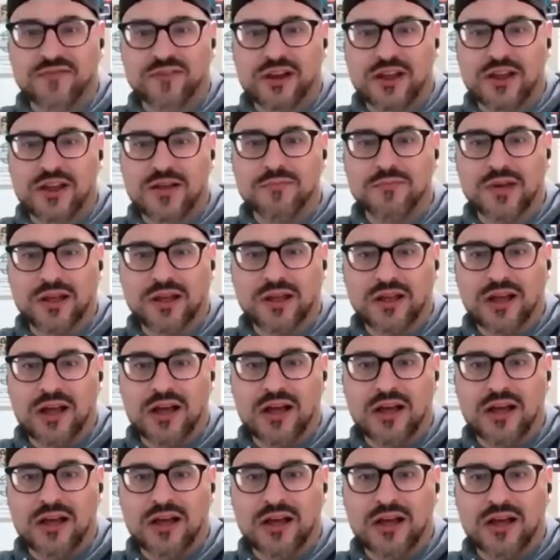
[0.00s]
for him.
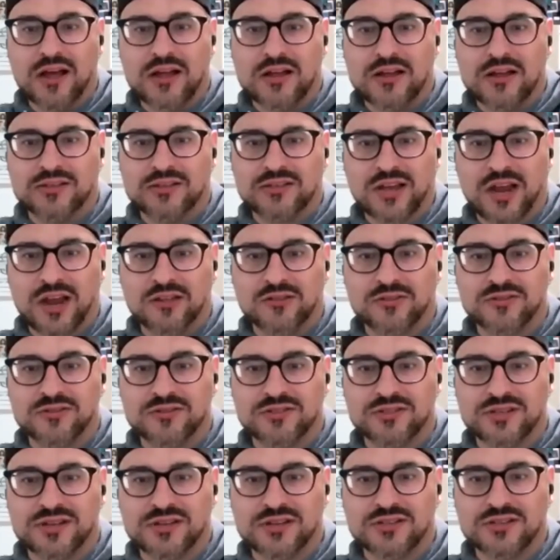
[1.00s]
Uh, Tyler
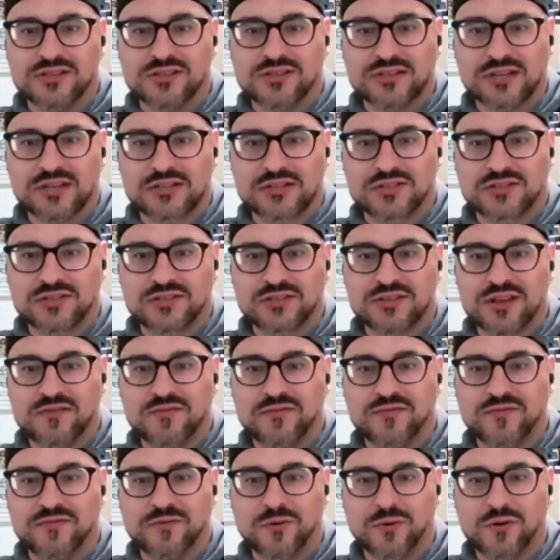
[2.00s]
says six,
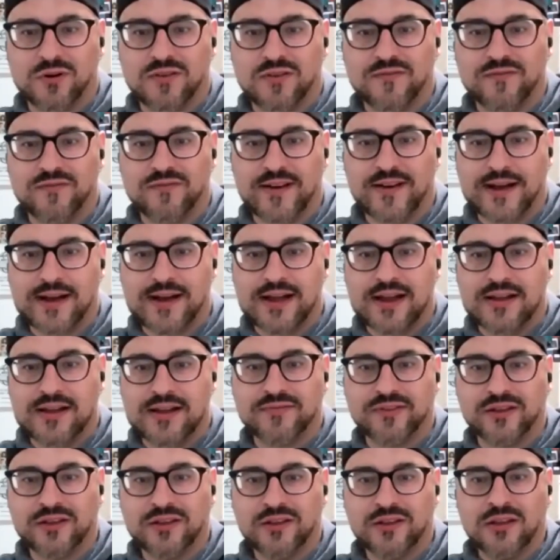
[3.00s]
then four, and
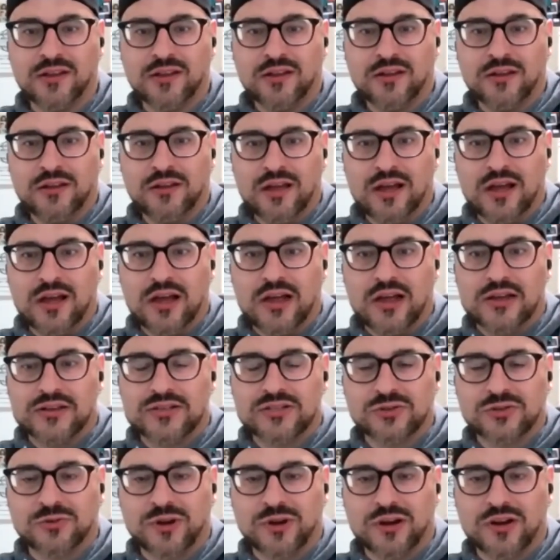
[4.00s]
five. Uh,
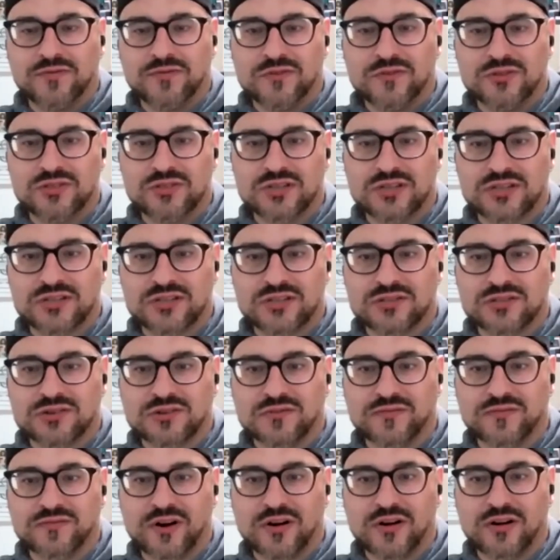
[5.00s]
so quite a few sixes
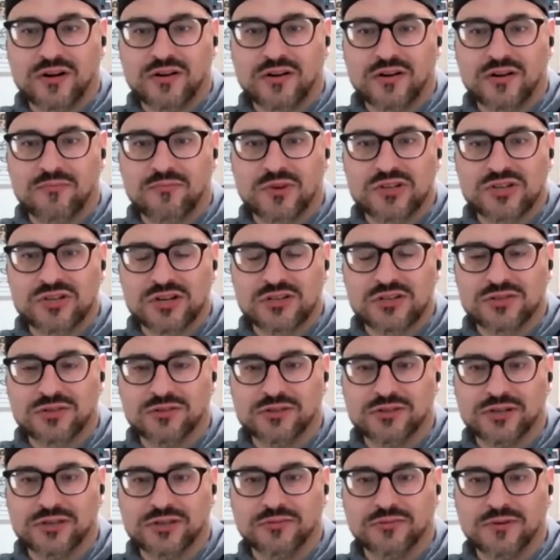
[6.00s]
so far, which I
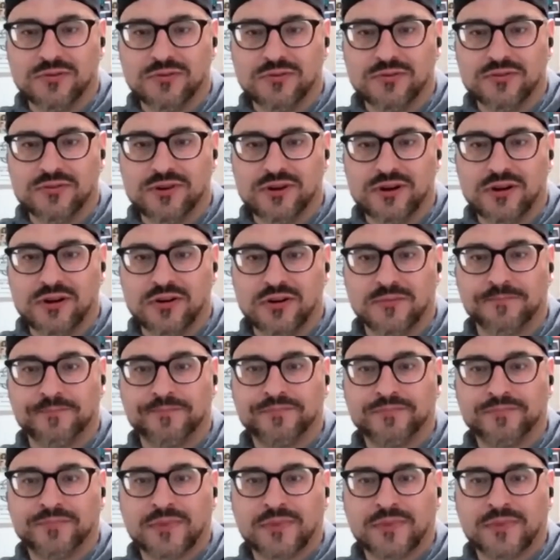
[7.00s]
totally agree with there.